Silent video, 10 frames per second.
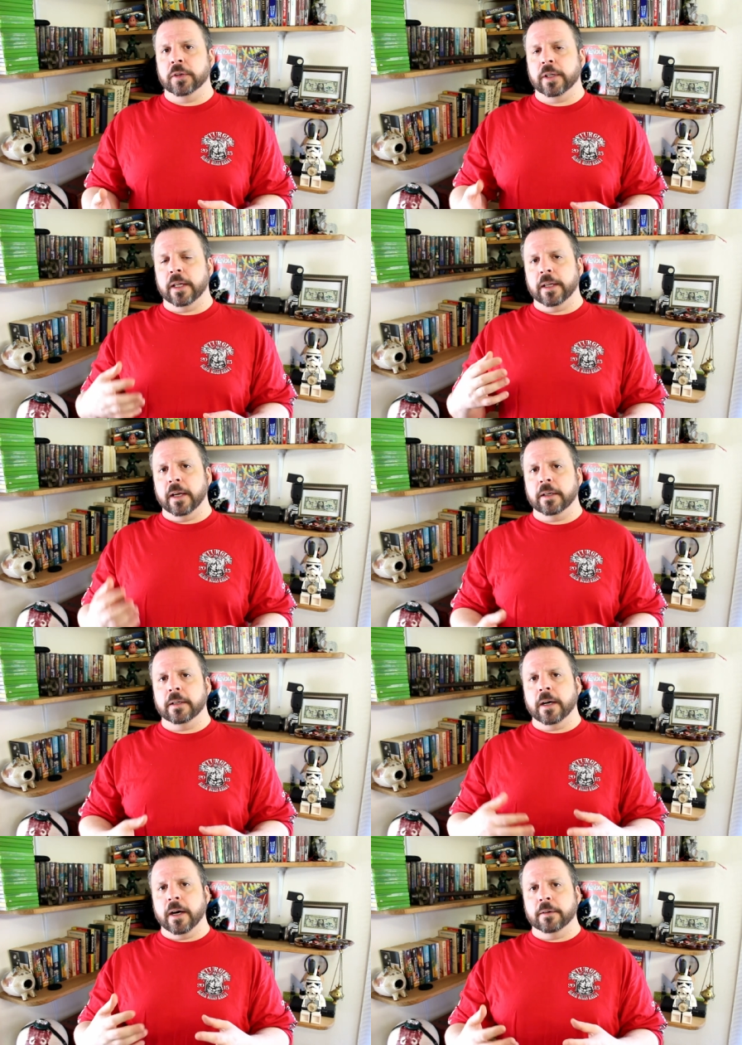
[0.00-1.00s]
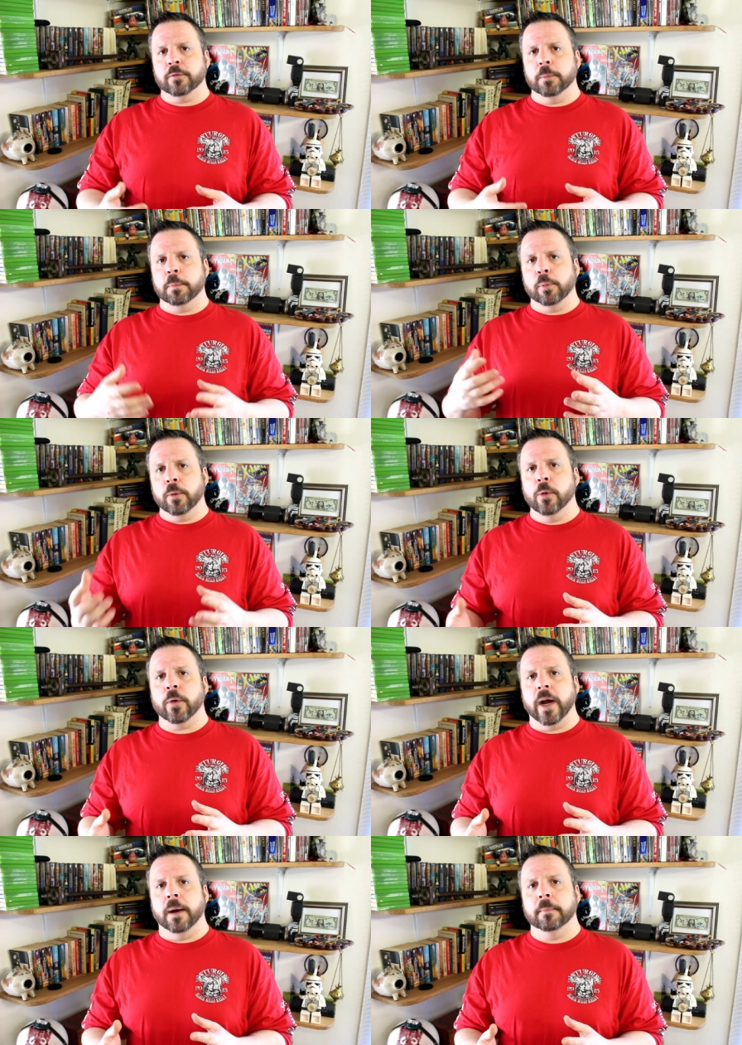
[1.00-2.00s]
that they got from a
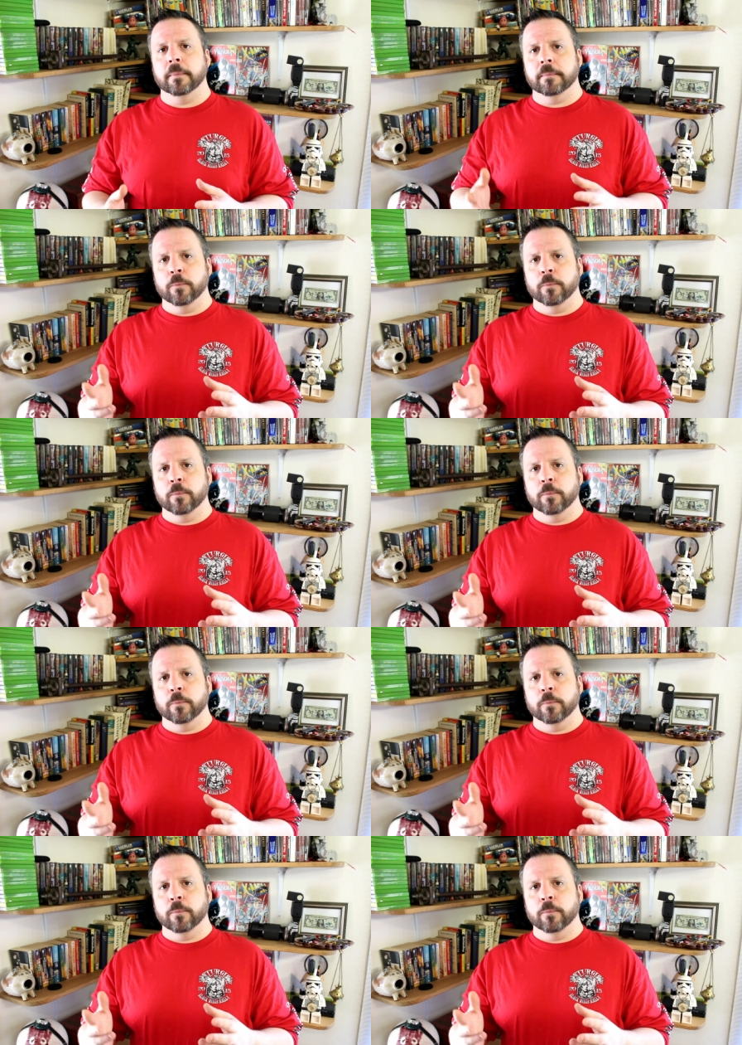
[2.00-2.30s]
program